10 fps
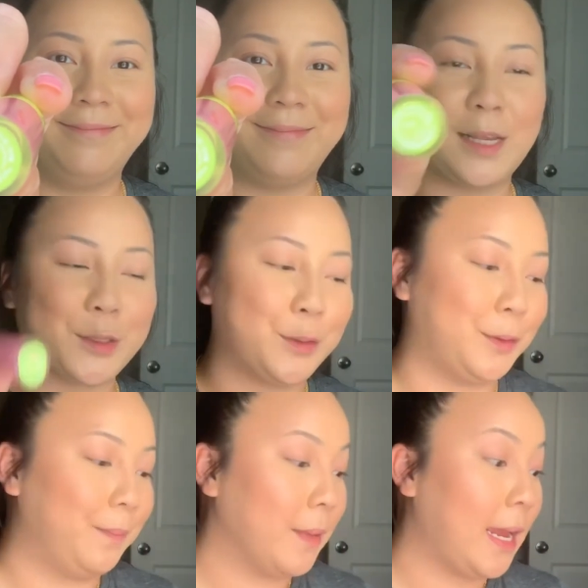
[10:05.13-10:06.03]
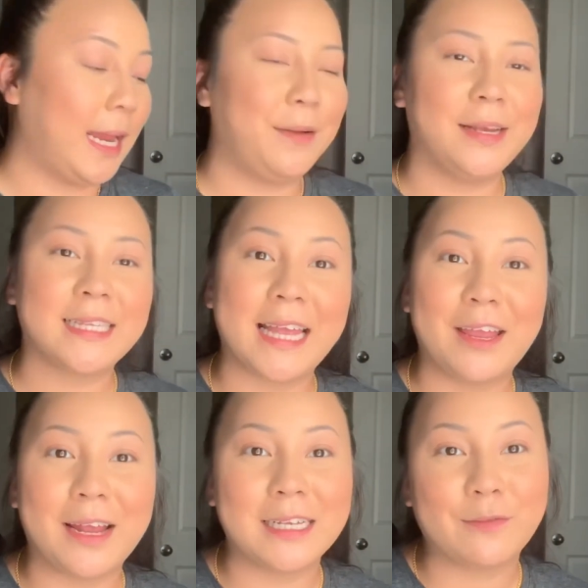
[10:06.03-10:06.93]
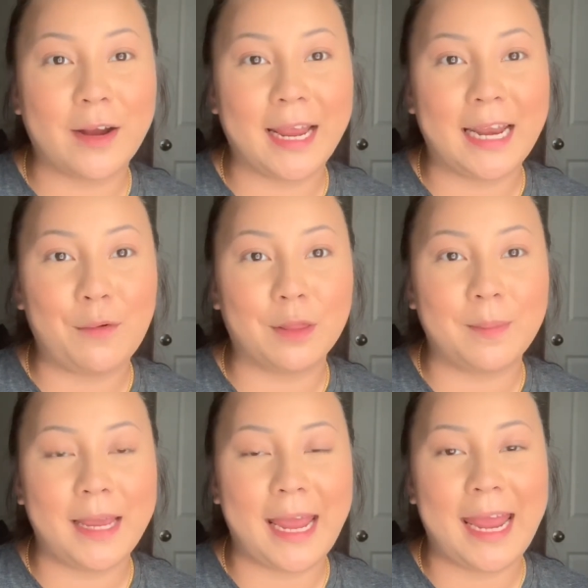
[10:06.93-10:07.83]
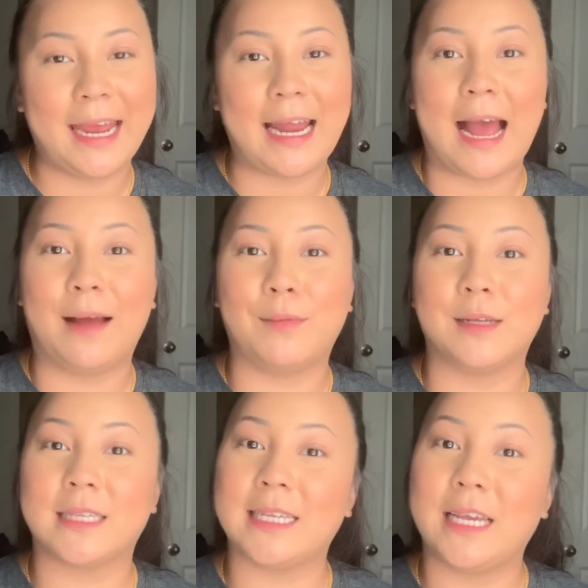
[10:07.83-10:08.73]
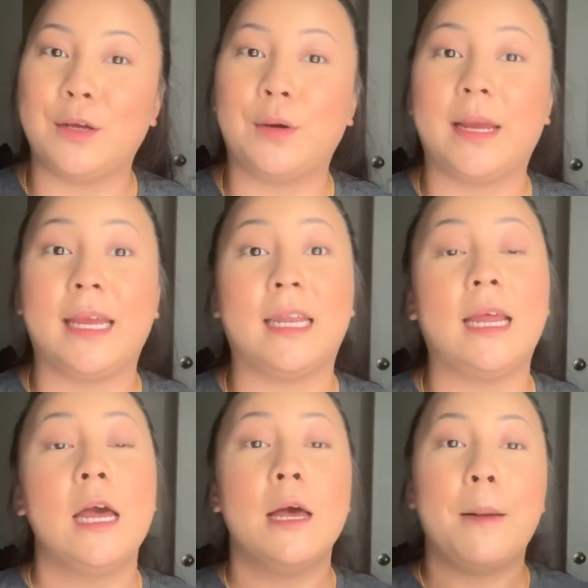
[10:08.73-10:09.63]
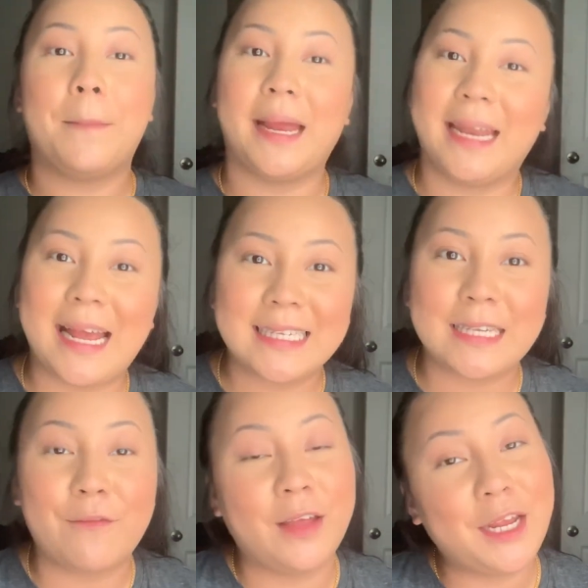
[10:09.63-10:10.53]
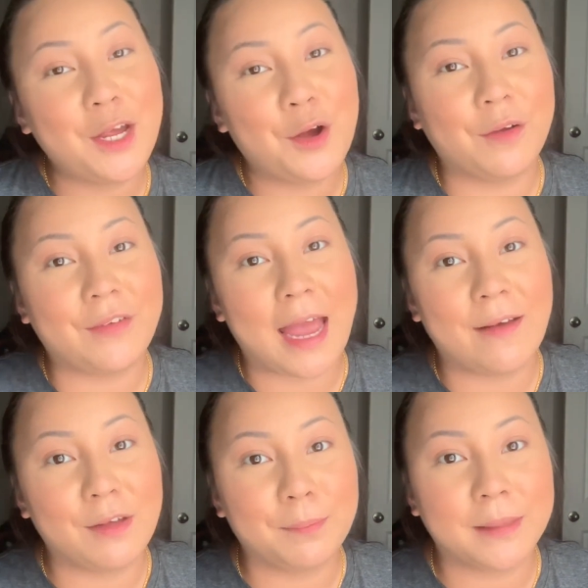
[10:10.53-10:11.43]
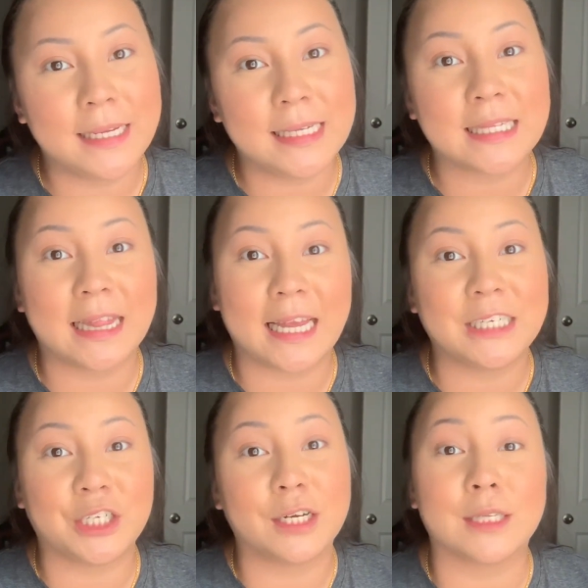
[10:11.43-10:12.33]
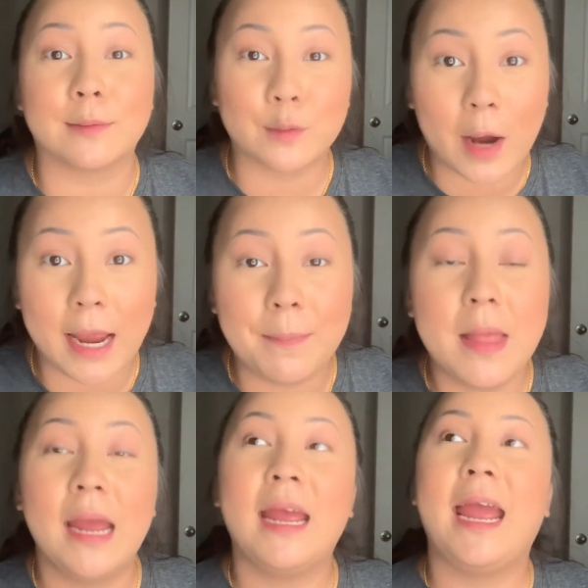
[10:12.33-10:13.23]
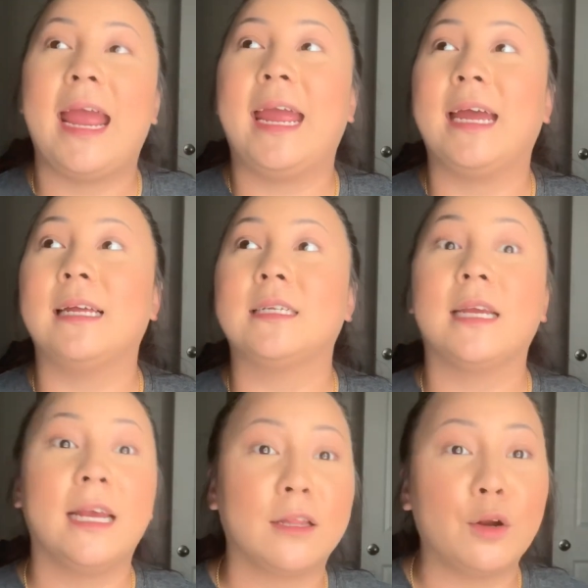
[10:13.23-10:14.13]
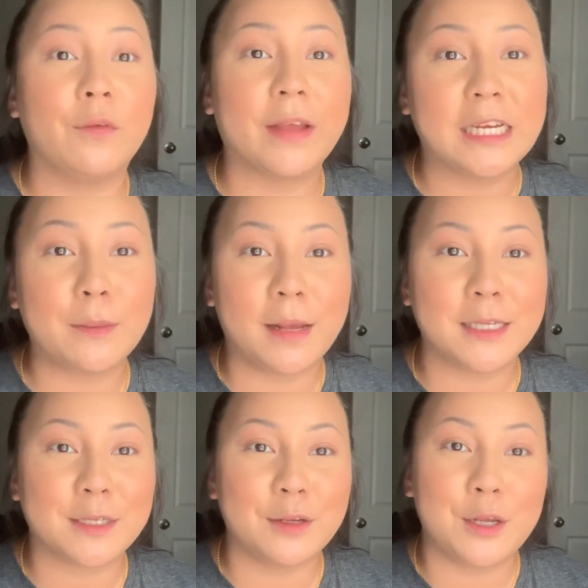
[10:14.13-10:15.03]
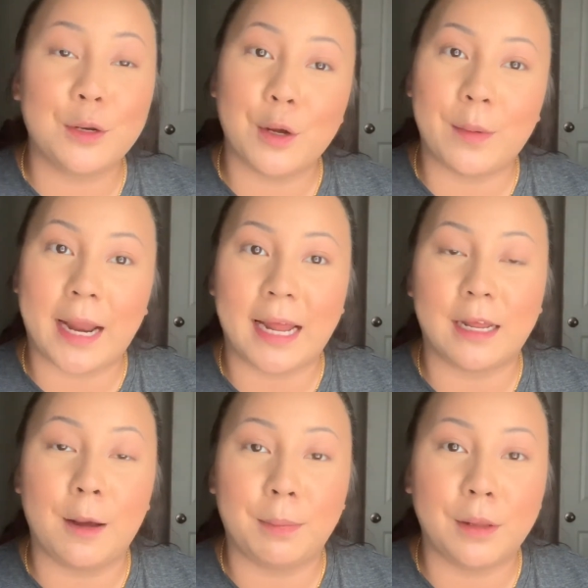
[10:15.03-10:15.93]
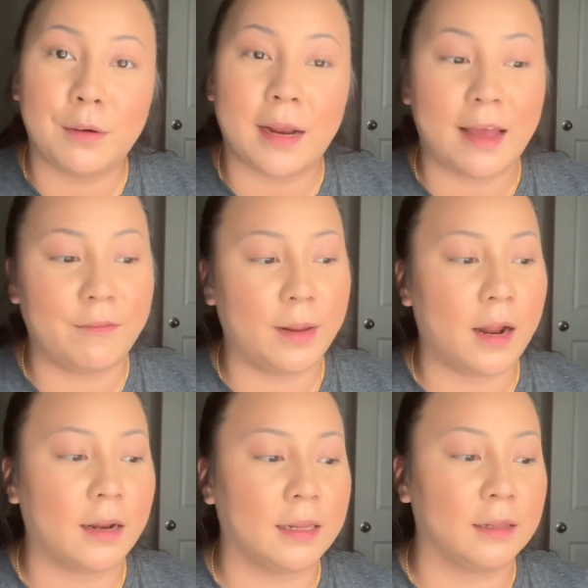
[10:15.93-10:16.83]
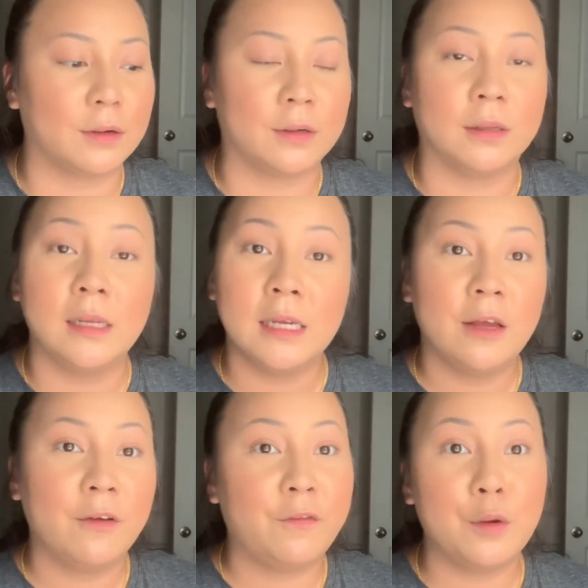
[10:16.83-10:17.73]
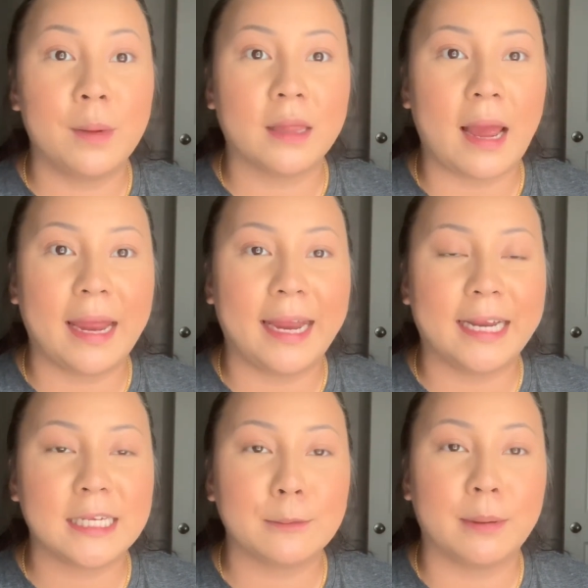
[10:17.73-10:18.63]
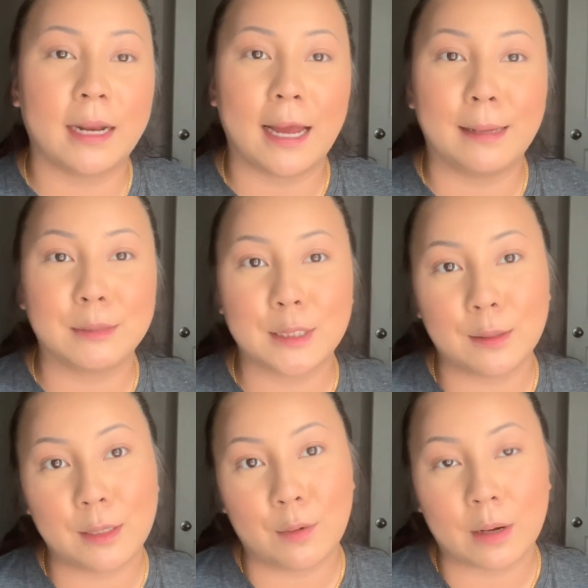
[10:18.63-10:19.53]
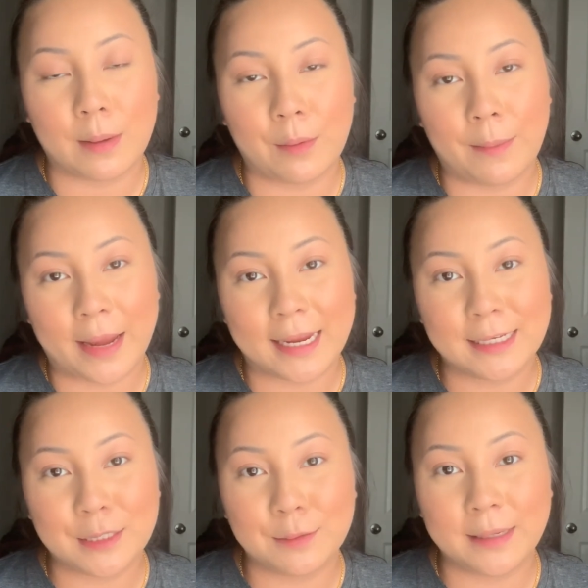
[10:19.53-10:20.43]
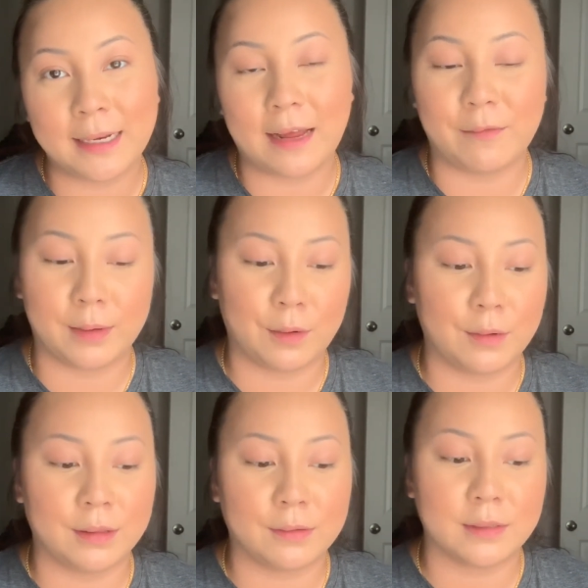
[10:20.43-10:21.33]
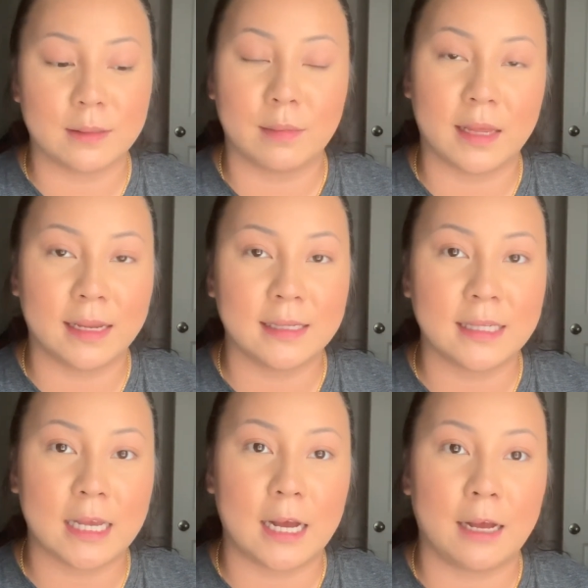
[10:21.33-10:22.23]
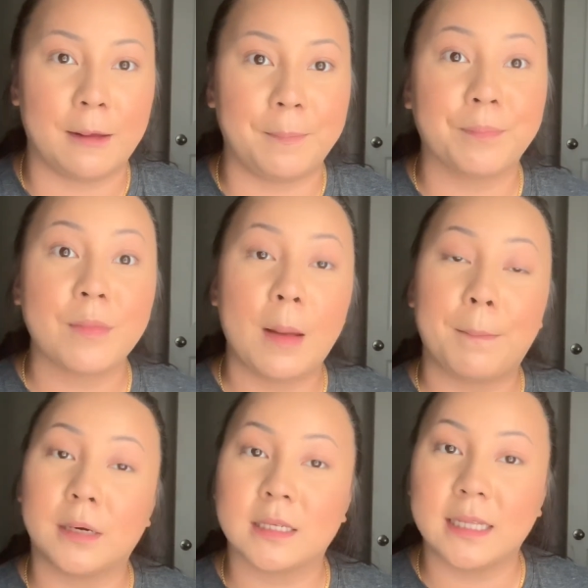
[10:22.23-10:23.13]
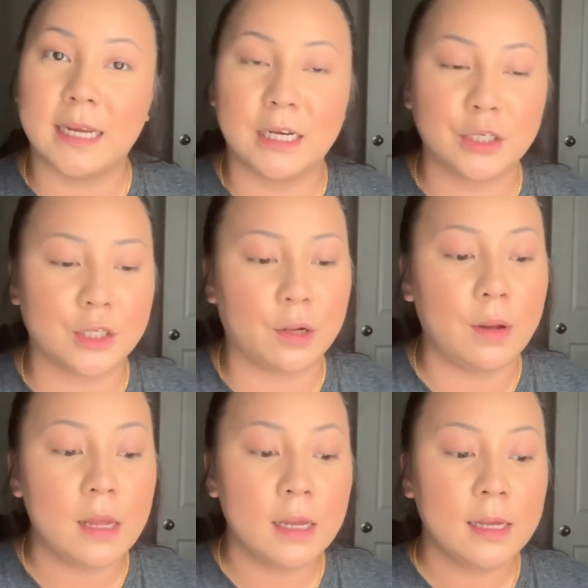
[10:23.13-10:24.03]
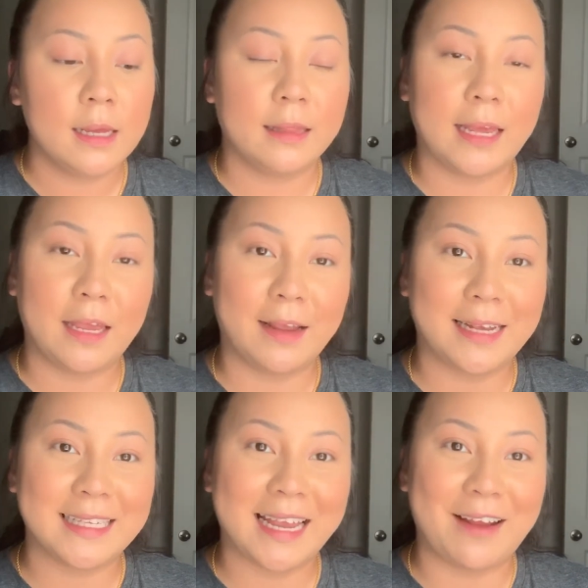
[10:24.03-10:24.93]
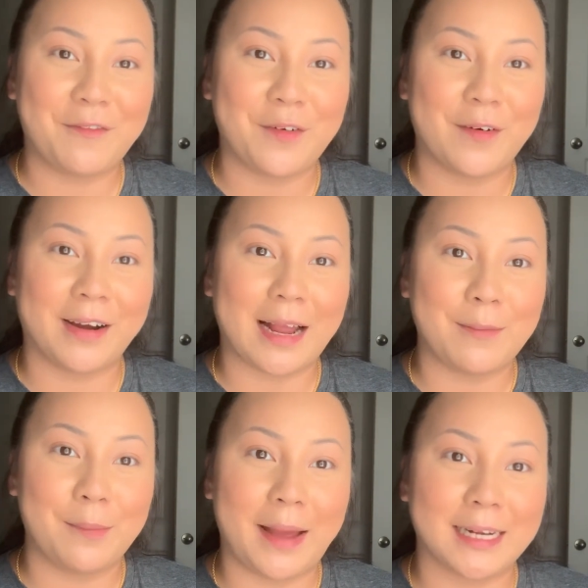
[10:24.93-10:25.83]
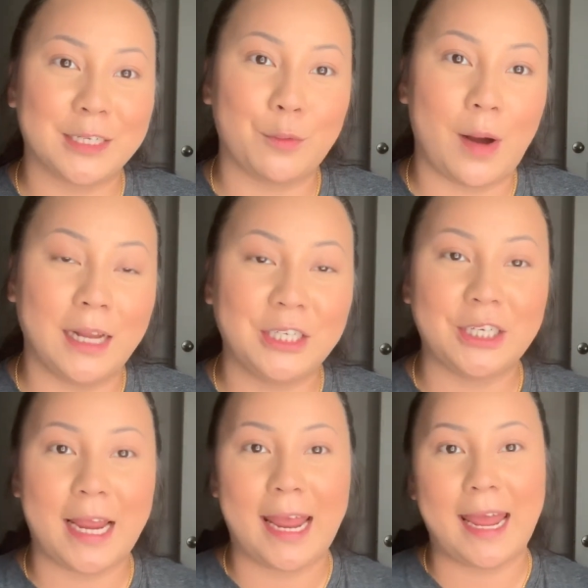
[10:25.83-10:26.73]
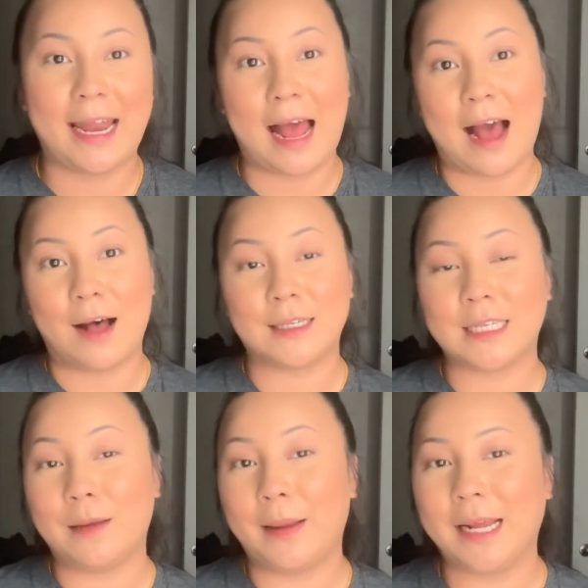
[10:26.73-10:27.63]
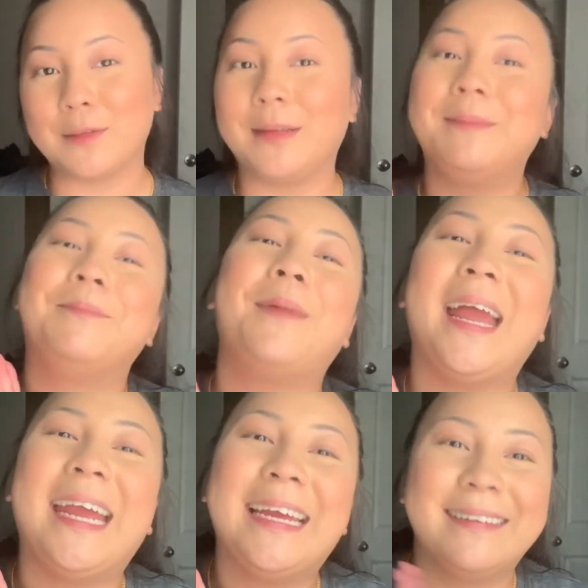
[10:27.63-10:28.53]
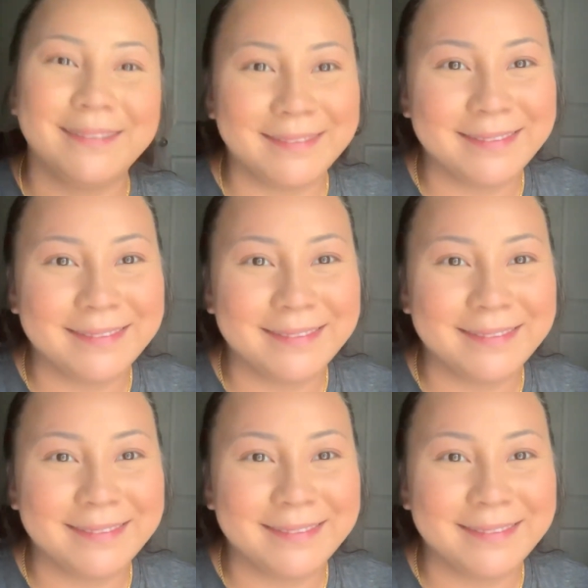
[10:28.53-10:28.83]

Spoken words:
That's cool. Anyways, thank you guys for hanging out with me, and I will see you in my next video. If you haven't, please like, share, subscribe, and hit the notification bell so you know when I upload. I've been on a little few month hiatus, but I'm slowly working my way back into it. I've been going through some things personally here, so thank you guys again for coming back to watch, and I'll see you in my next one. Bye.